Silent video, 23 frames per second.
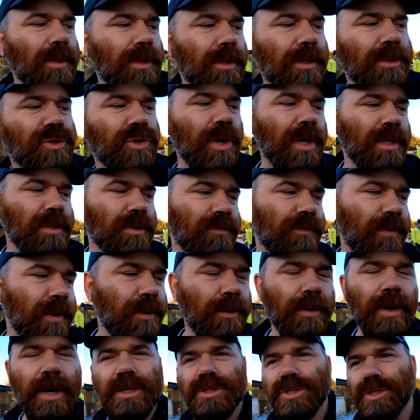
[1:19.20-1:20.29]
the
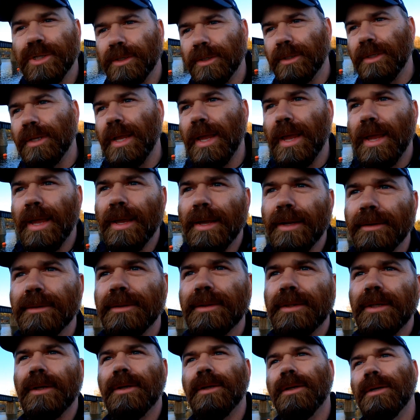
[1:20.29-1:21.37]
Transfiguration
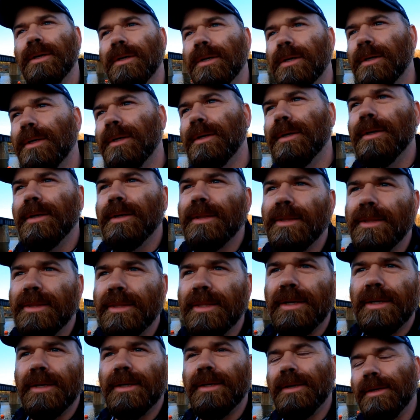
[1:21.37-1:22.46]
and
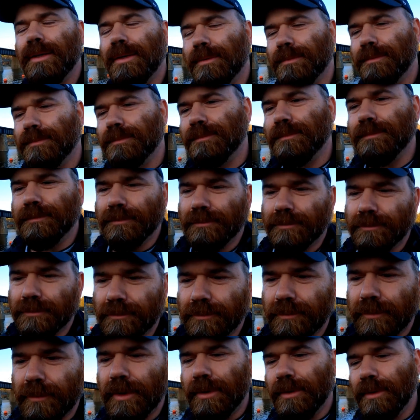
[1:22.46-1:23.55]
the
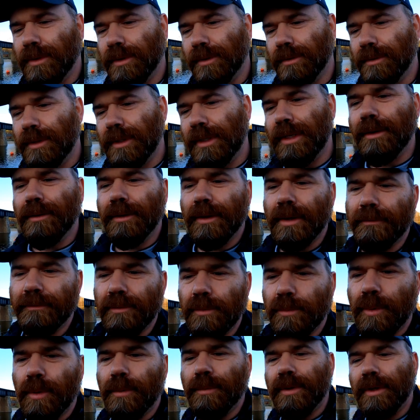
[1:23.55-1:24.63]
healing of the
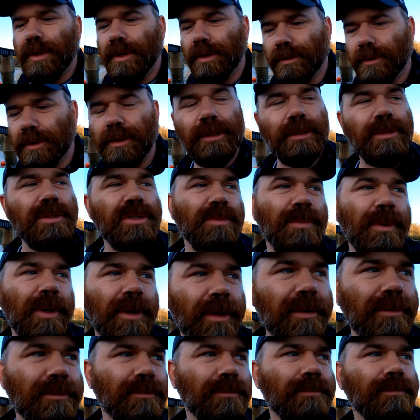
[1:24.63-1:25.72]
boy with the unclean spirit.